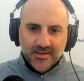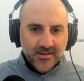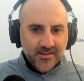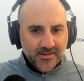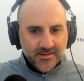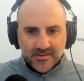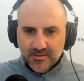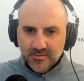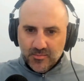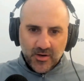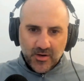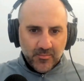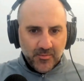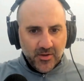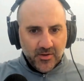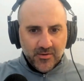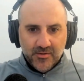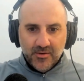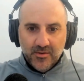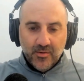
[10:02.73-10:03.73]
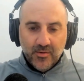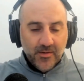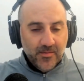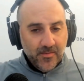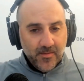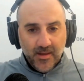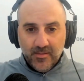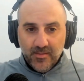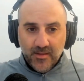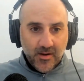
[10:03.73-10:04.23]
and this is what I'm going to do.
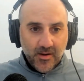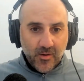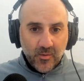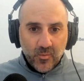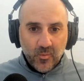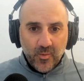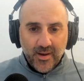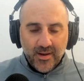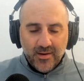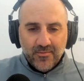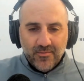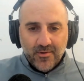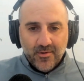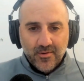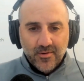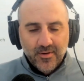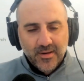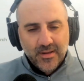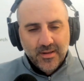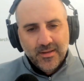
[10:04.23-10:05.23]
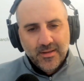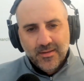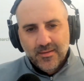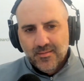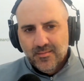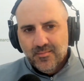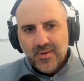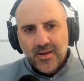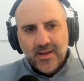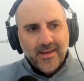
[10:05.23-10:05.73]
And they don't waver
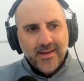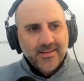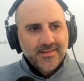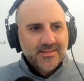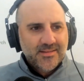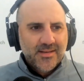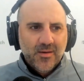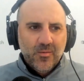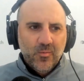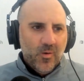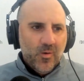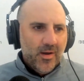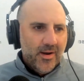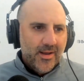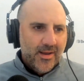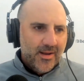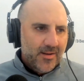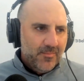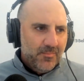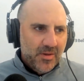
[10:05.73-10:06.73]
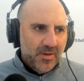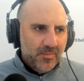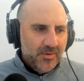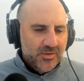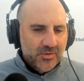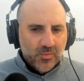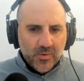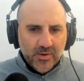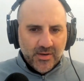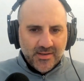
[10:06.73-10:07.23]
I'd say 1 out of maybe
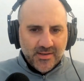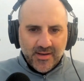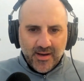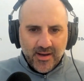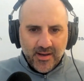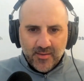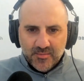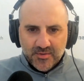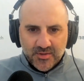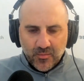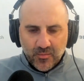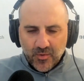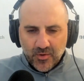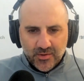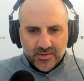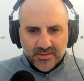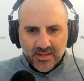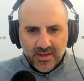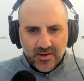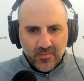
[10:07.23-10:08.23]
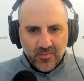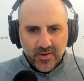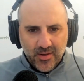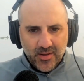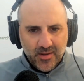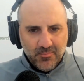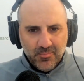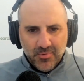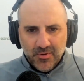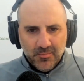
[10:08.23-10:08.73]
20 times it works that
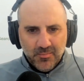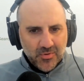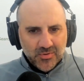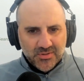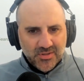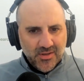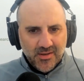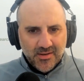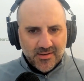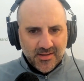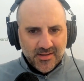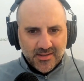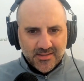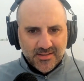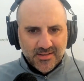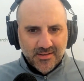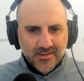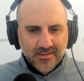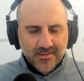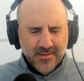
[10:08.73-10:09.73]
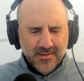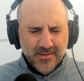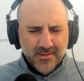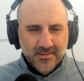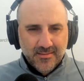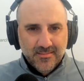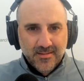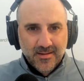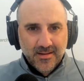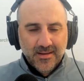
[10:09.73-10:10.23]
way, but mostly it doesn't.
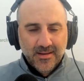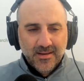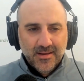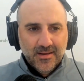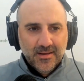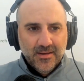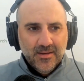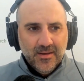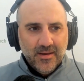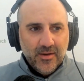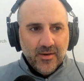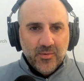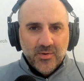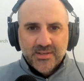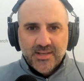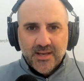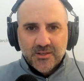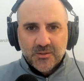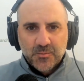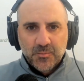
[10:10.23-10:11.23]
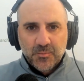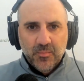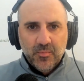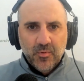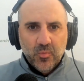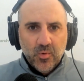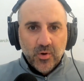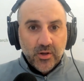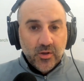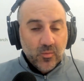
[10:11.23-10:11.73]
And I always ask people,
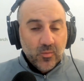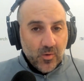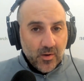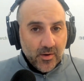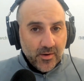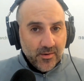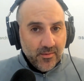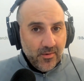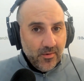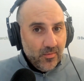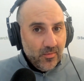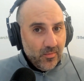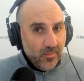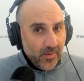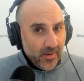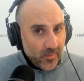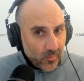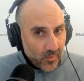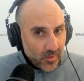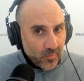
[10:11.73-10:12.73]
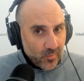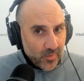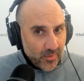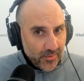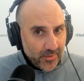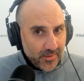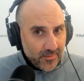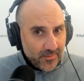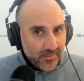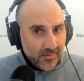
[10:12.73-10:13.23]
what do you want to do and what will
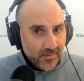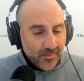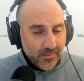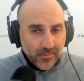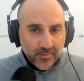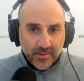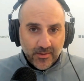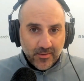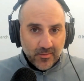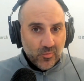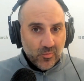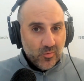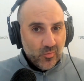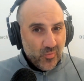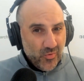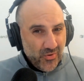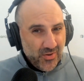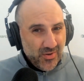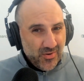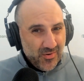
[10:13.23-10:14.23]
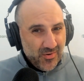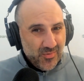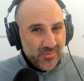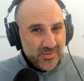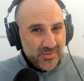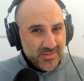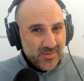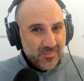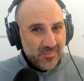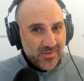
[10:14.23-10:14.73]
you do? And the what will you do
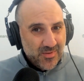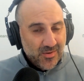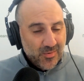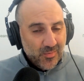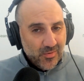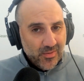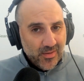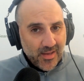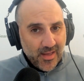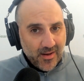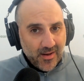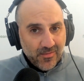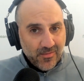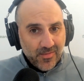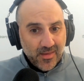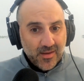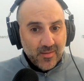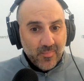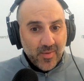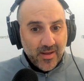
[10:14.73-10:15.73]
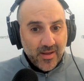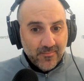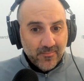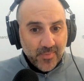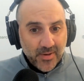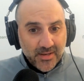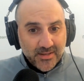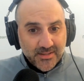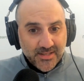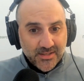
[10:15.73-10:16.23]
is something you really got to think about and
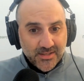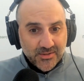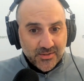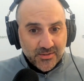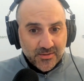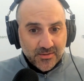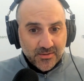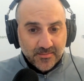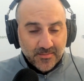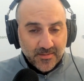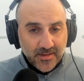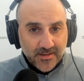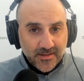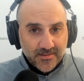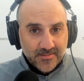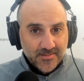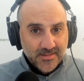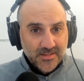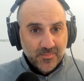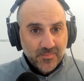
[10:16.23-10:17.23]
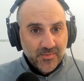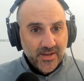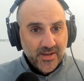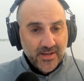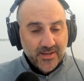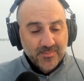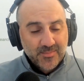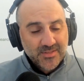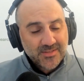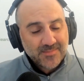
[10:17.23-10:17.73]
pay attention to. And
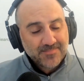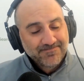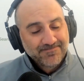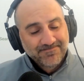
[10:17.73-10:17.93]
sometimes